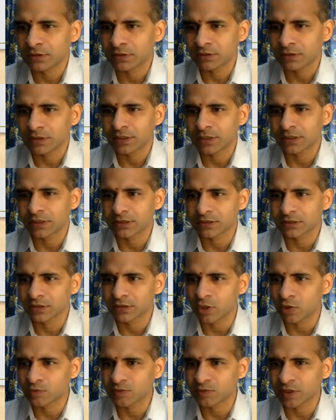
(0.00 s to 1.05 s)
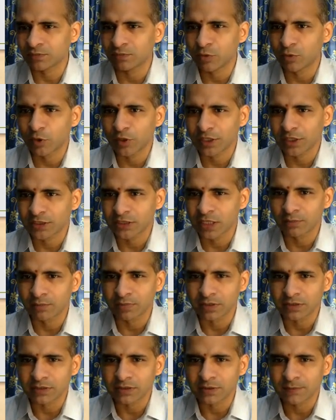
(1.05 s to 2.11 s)
let us solve some more
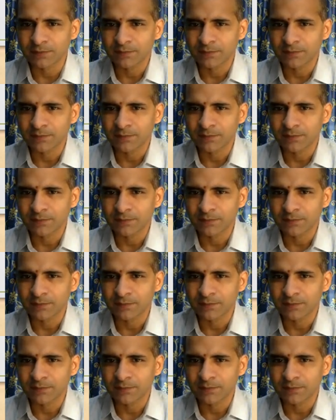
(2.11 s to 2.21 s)
examples.